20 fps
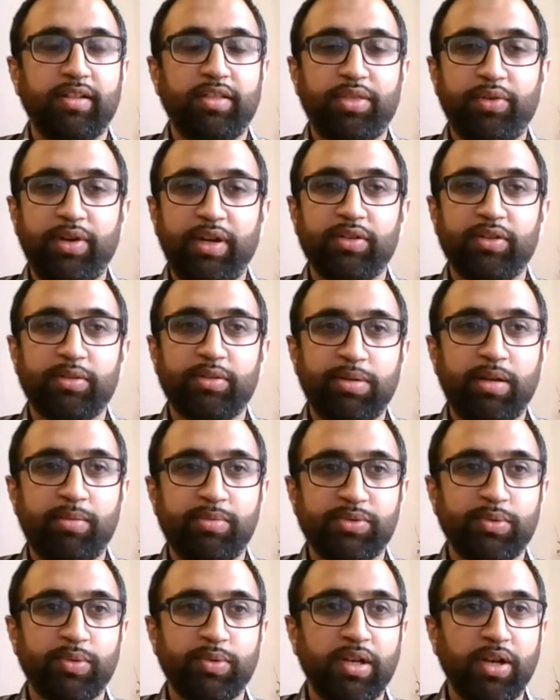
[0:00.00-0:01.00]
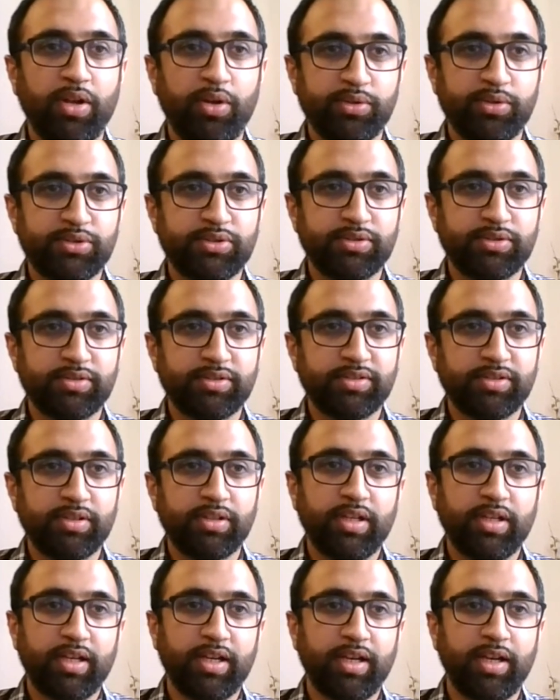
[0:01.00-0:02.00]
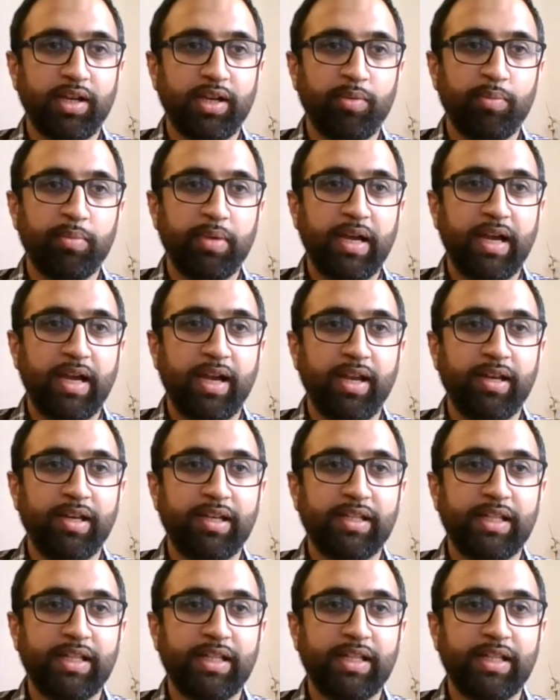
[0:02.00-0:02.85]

3 of the pubs were closed. And